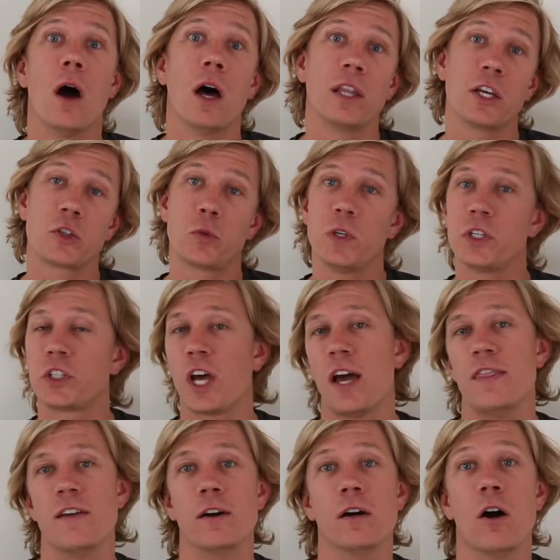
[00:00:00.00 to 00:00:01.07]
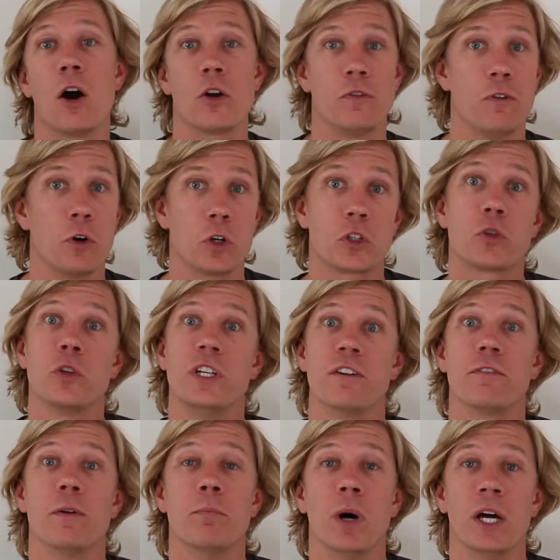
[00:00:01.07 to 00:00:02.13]
unless we assign the autofocus to a
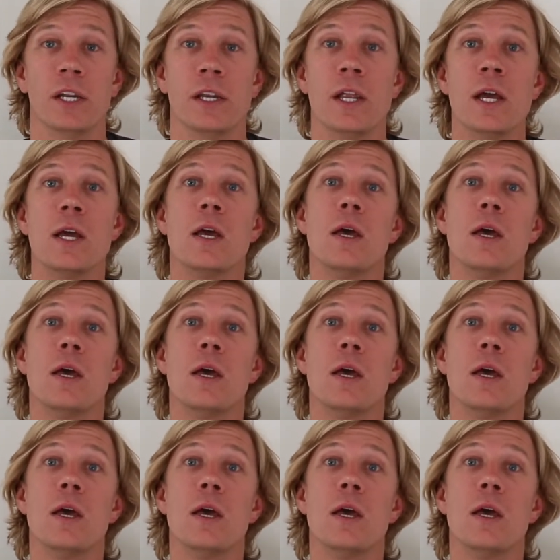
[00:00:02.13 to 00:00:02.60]
different button.